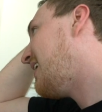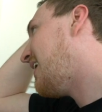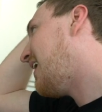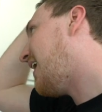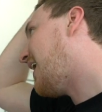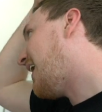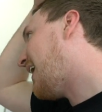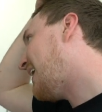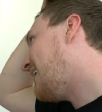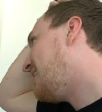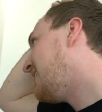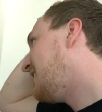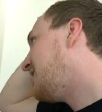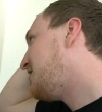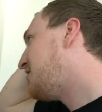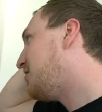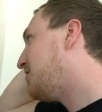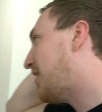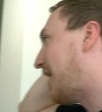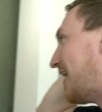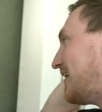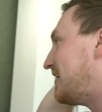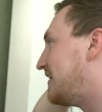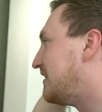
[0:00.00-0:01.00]
I, think I need
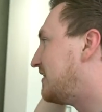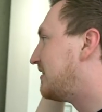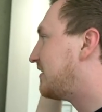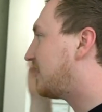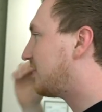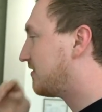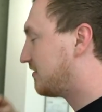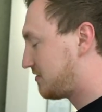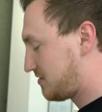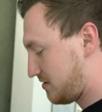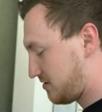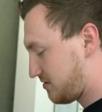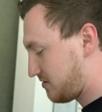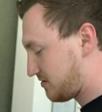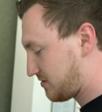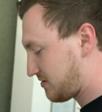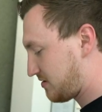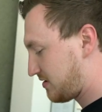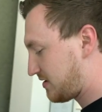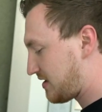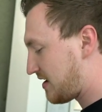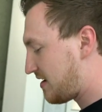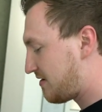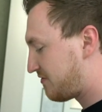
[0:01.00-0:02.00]
you. I need a
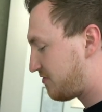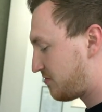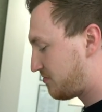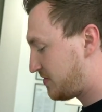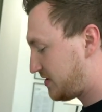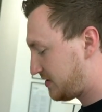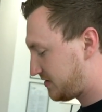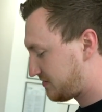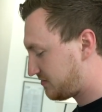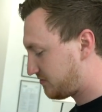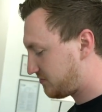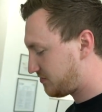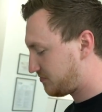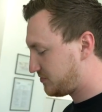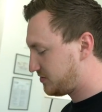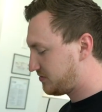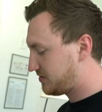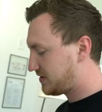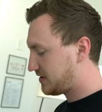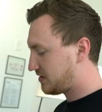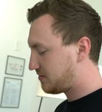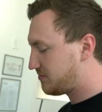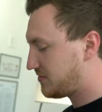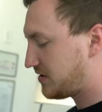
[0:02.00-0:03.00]
little confirmation from
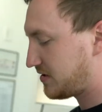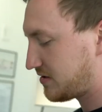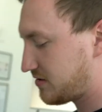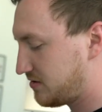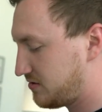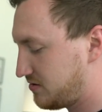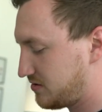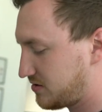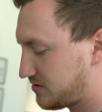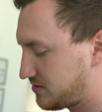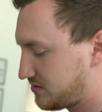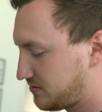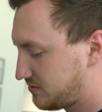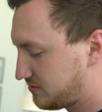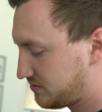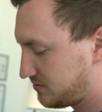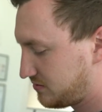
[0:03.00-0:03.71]
you that I'm not gonna look